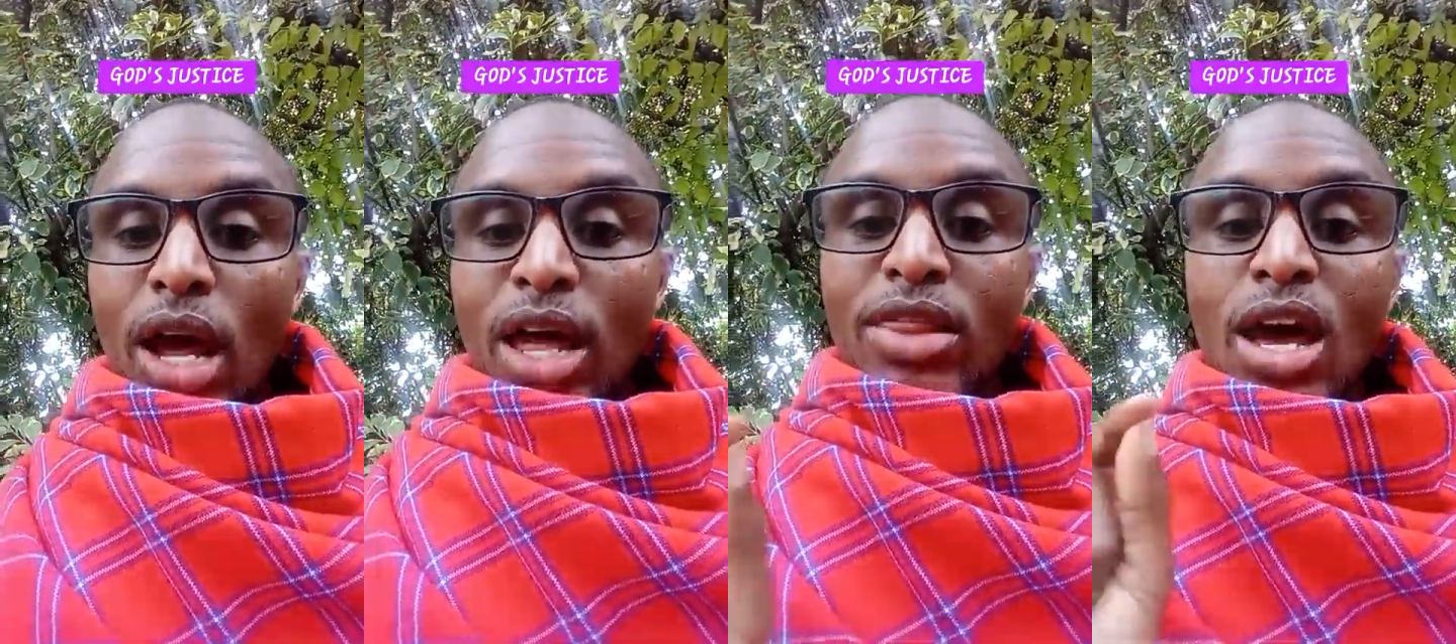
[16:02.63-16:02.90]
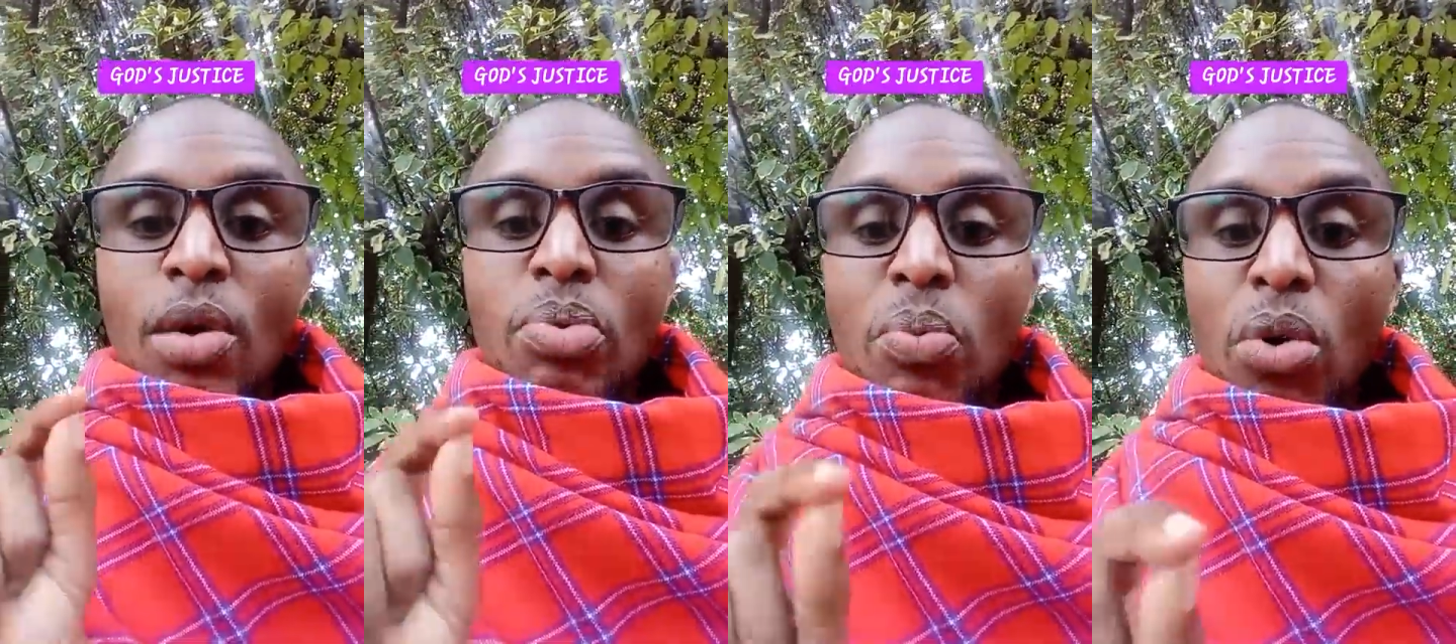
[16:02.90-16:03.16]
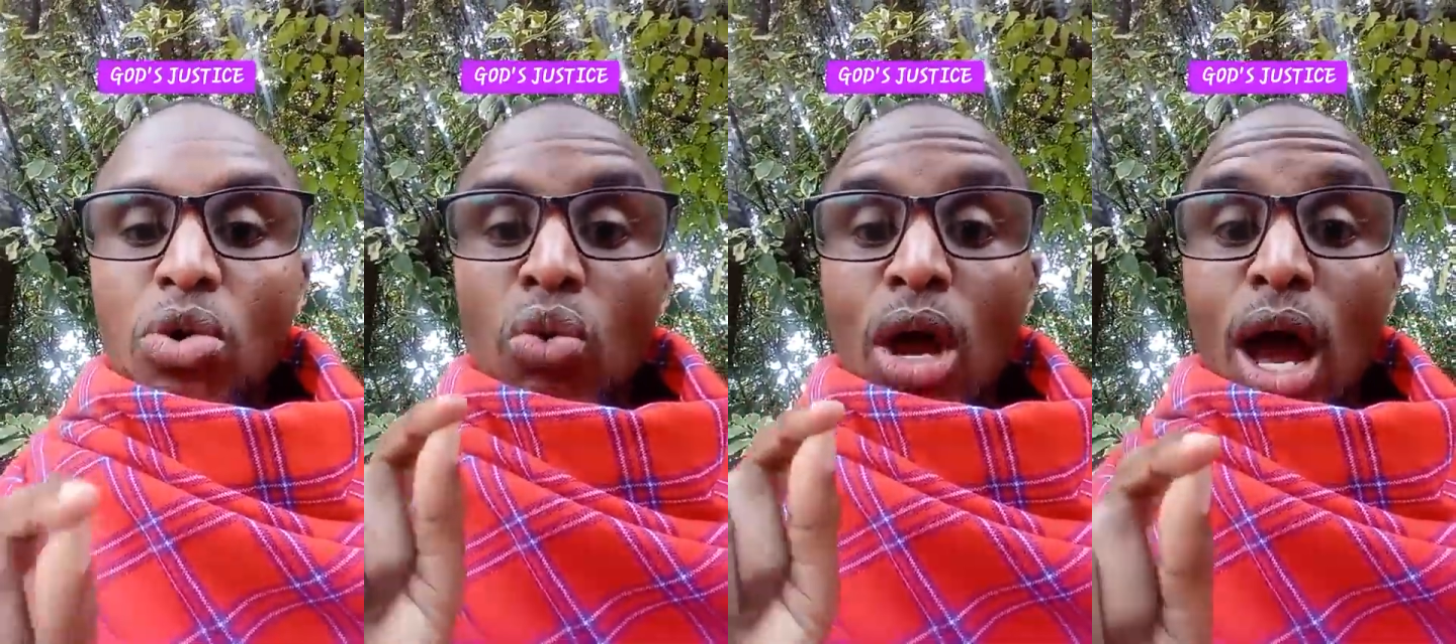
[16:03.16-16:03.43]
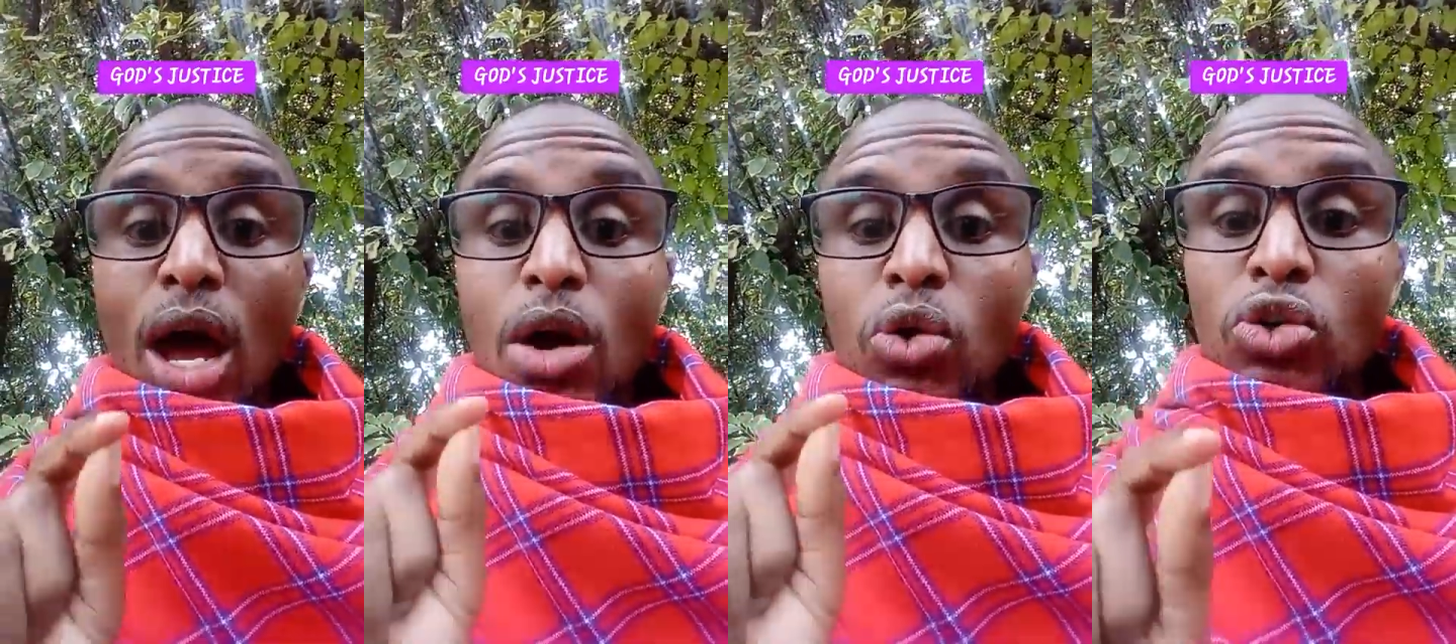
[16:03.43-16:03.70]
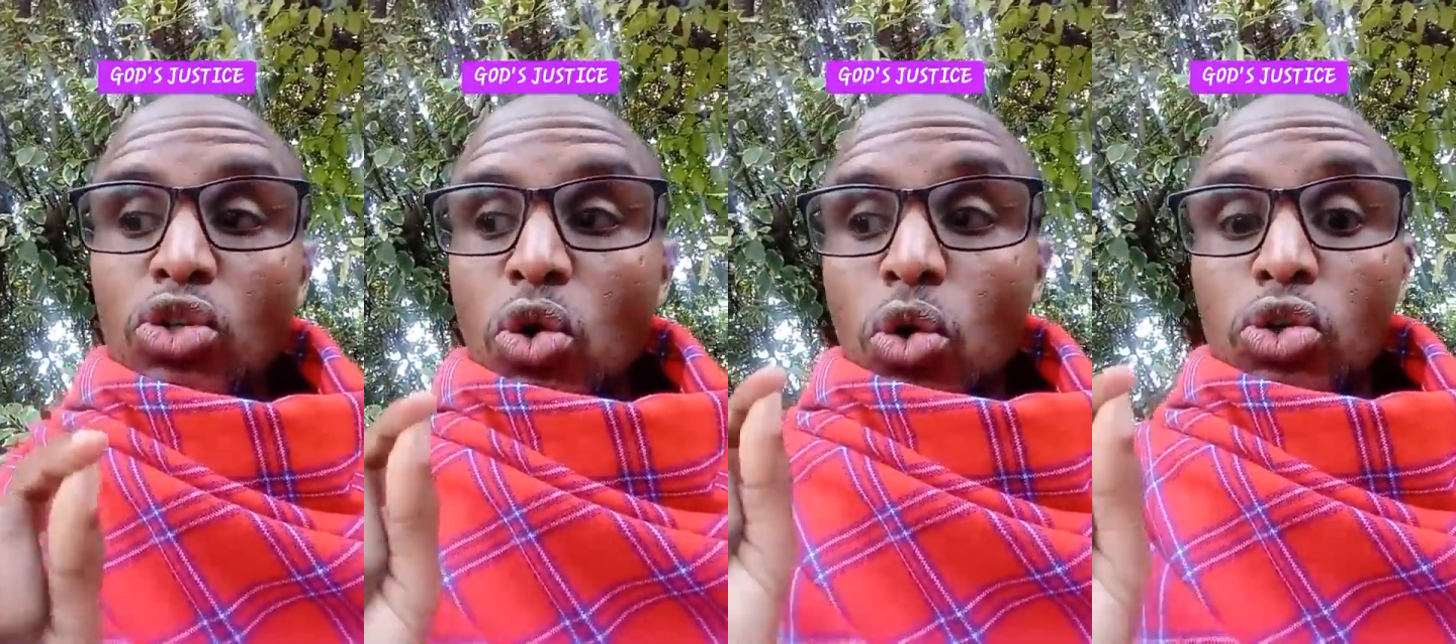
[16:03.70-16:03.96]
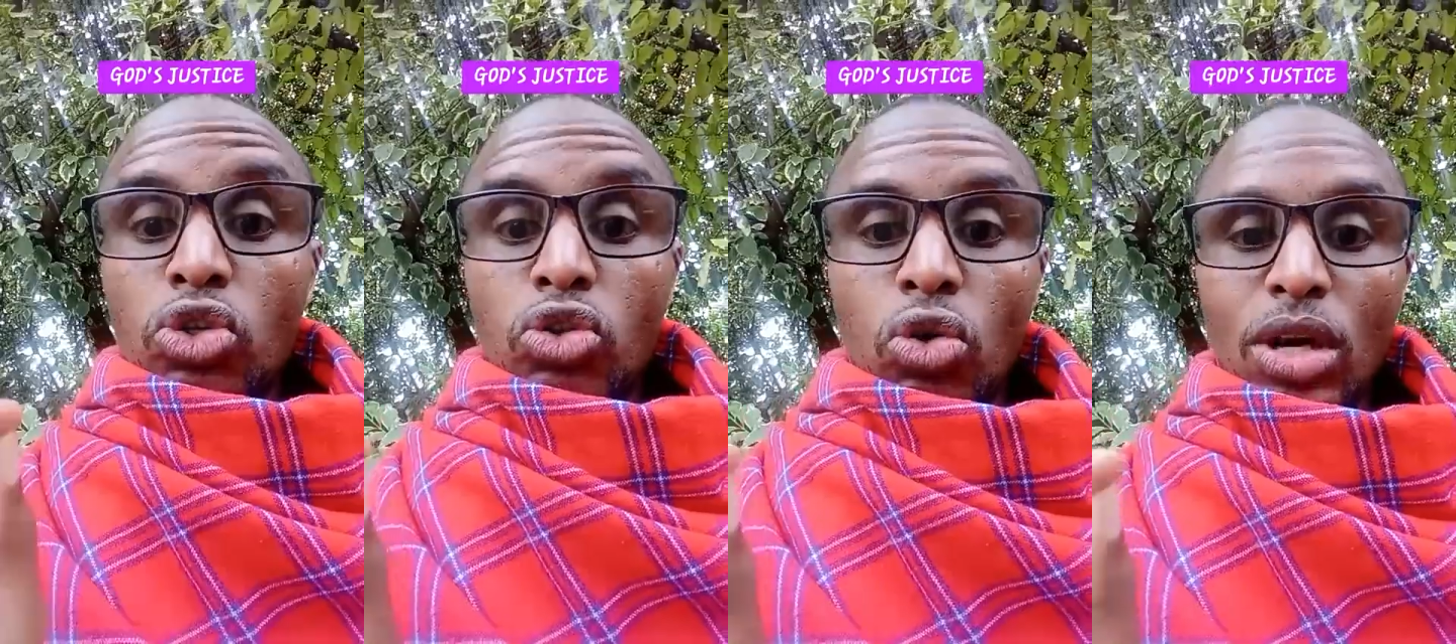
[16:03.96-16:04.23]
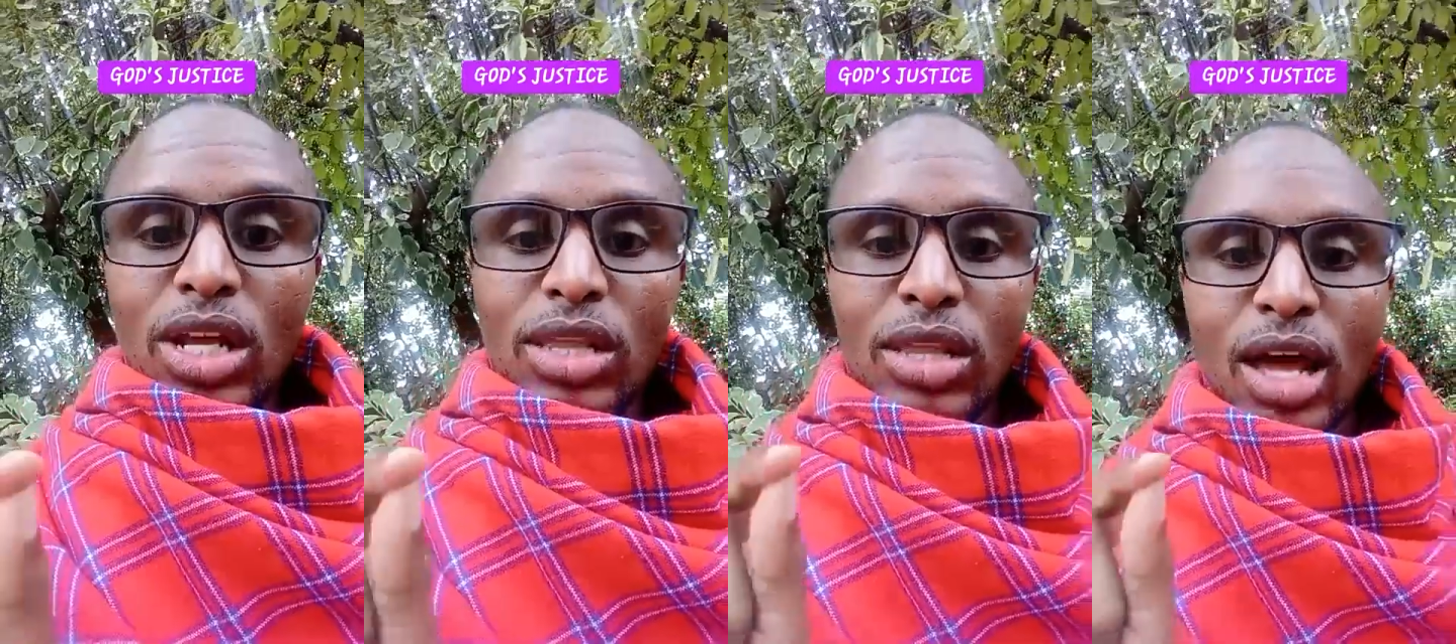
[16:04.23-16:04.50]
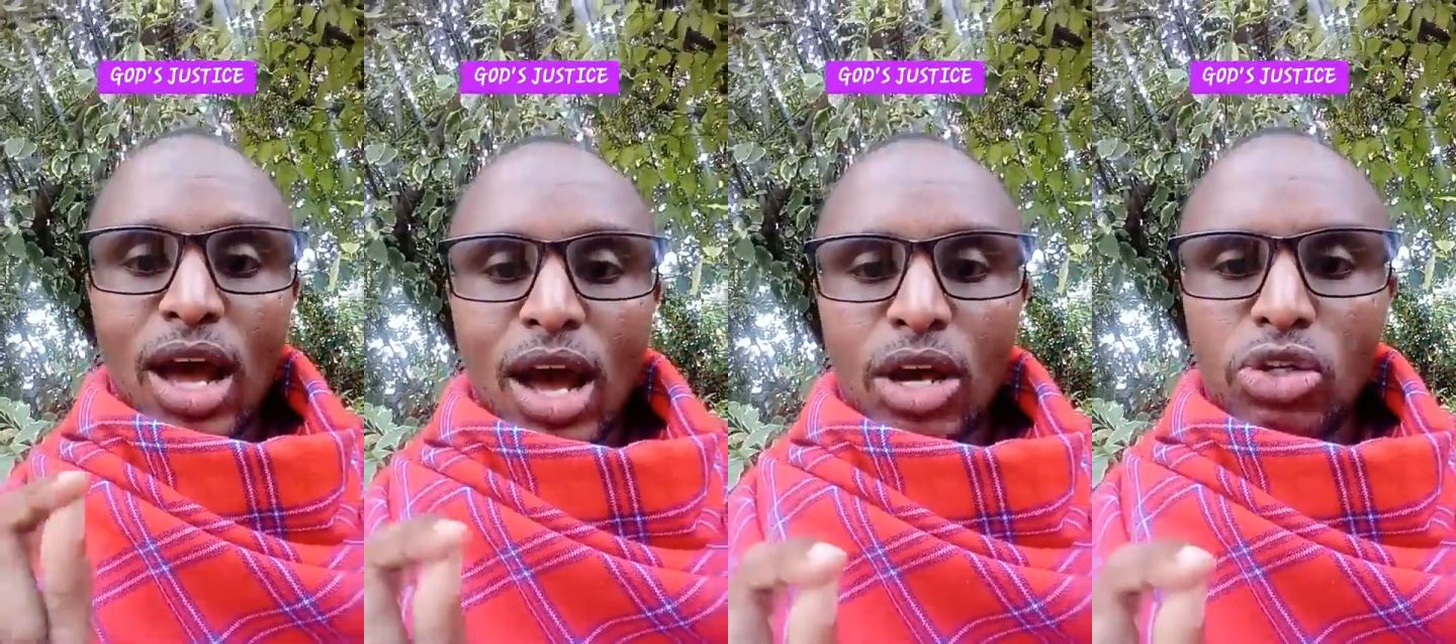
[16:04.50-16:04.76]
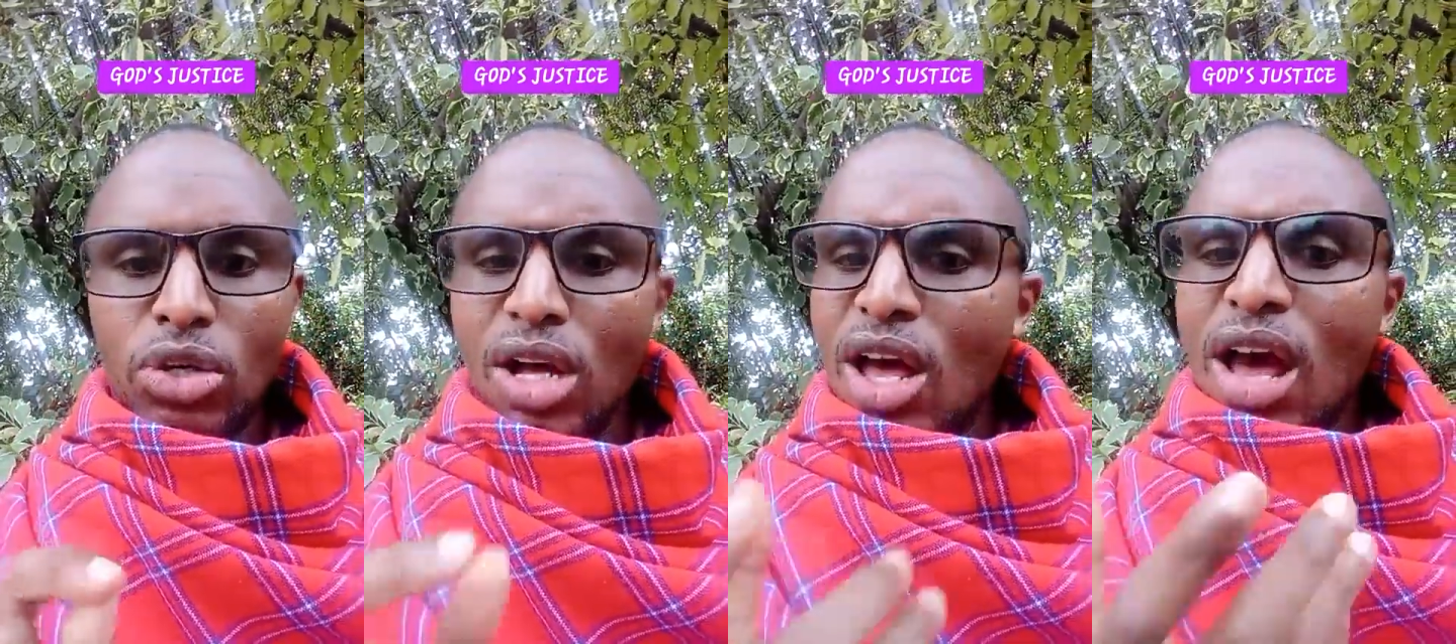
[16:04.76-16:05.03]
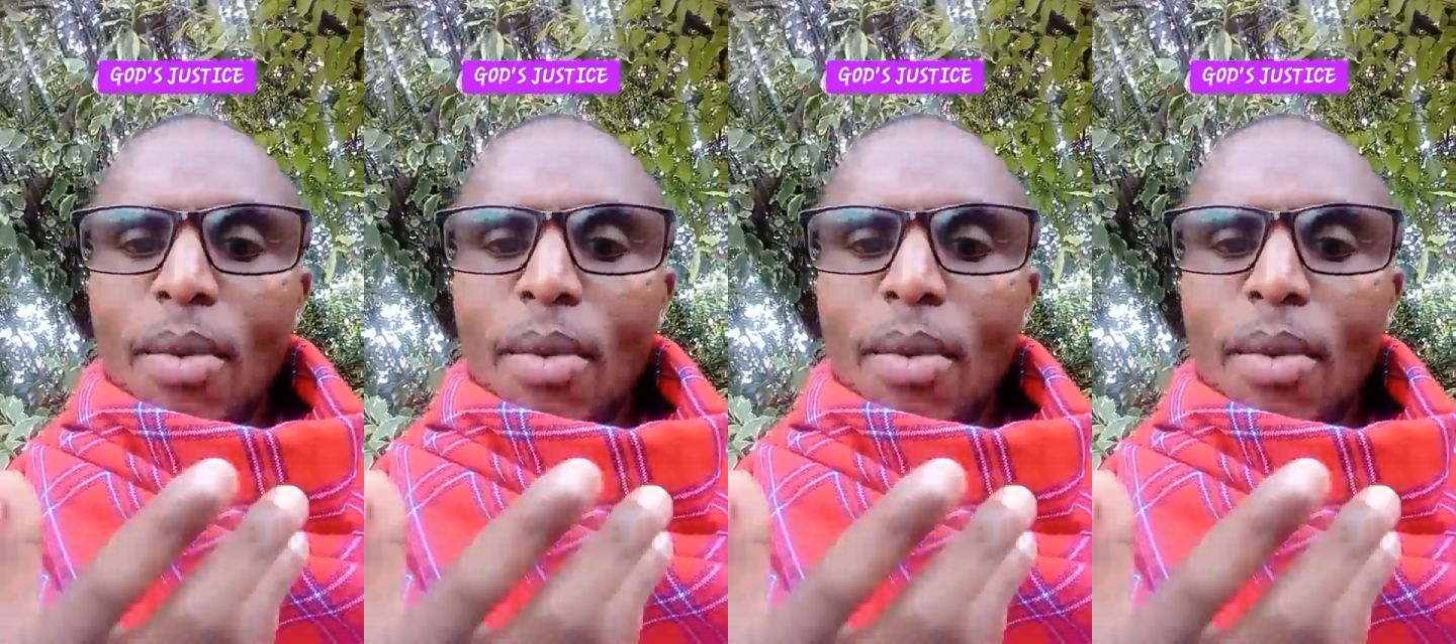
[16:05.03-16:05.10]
there are people you cannot control in their actions